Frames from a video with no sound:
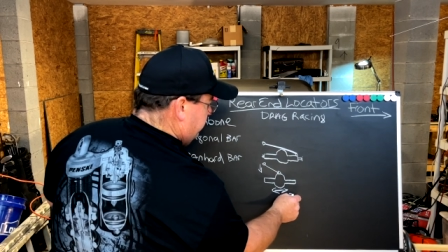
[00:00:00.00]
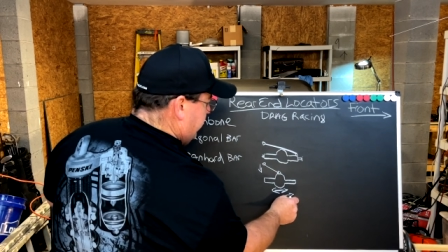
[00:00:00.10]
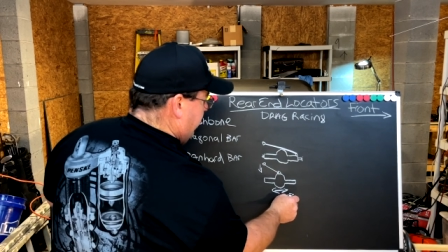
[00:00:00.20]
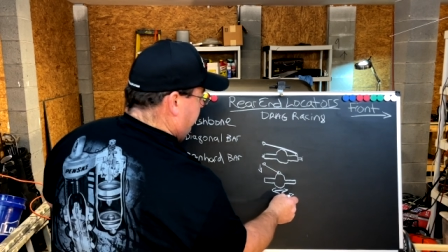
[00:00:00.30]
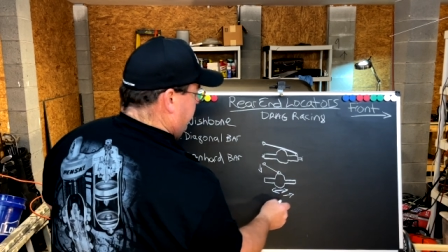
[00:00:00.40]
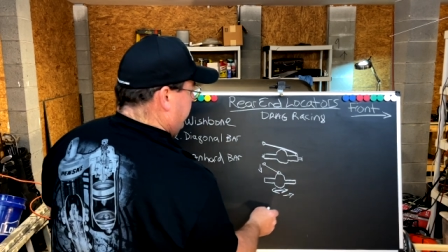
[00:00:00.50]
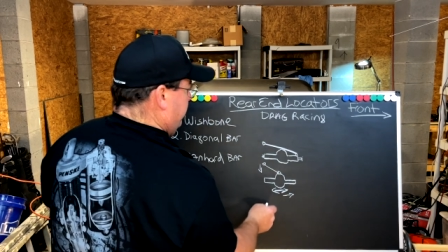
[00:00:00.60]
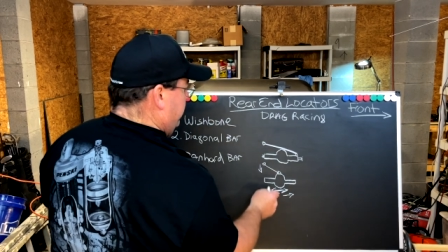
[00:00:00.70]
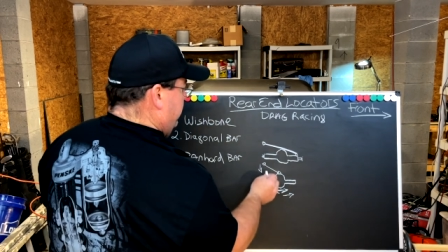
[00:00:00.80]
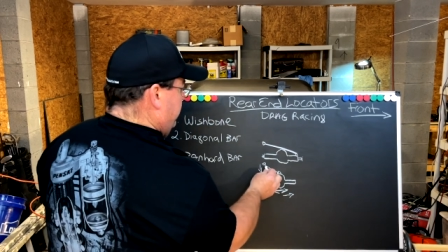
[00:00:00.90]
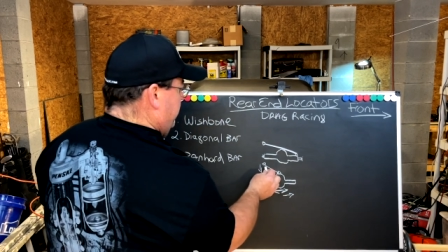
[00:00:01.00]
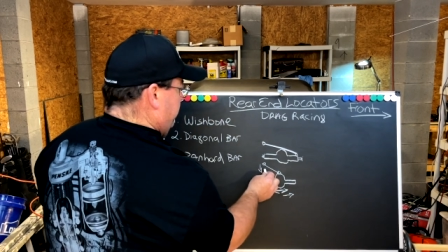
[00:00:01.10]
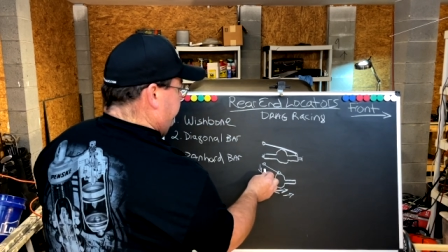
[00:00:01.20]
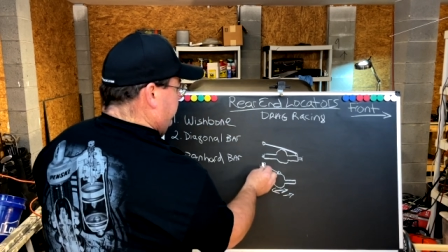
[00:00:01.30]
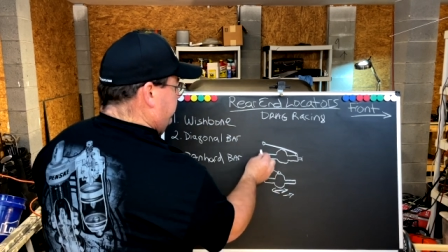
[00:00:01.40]
that way.
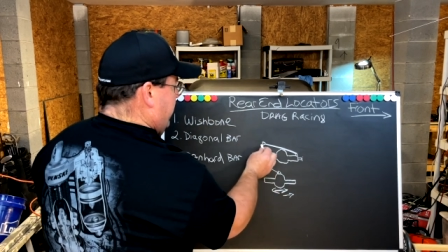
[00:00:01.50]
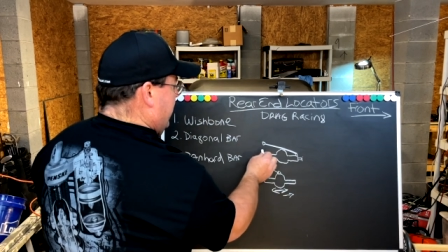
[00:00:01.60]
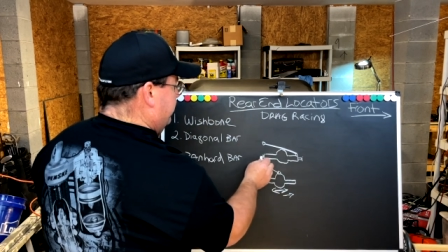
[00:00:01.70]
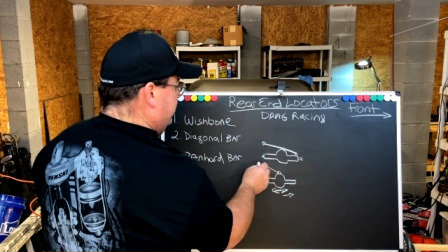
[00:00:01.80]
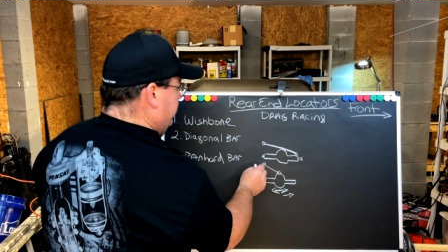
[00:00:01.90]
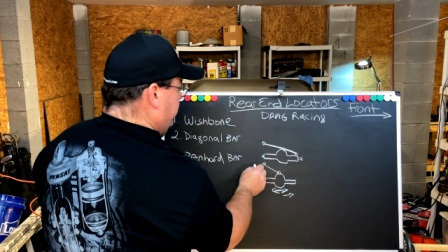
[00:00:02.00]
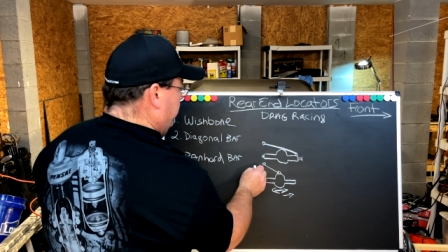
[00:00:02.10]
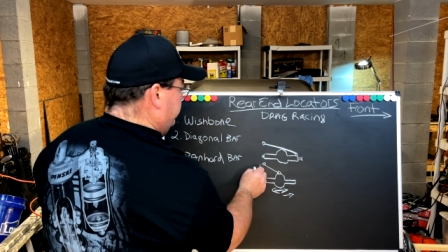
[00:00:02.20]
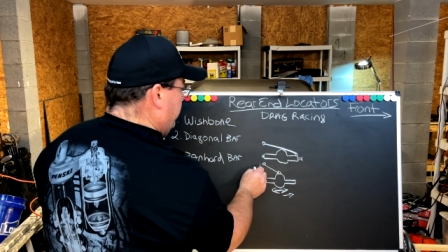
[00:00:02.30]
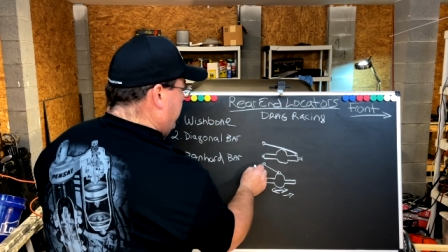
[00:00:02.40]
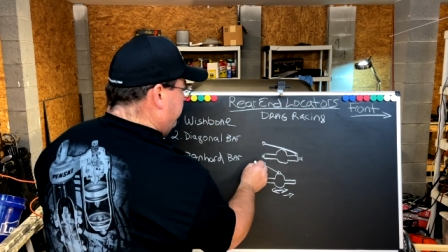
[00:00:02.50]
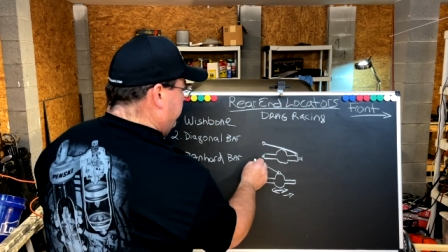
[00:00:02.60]
If the chassis goes up,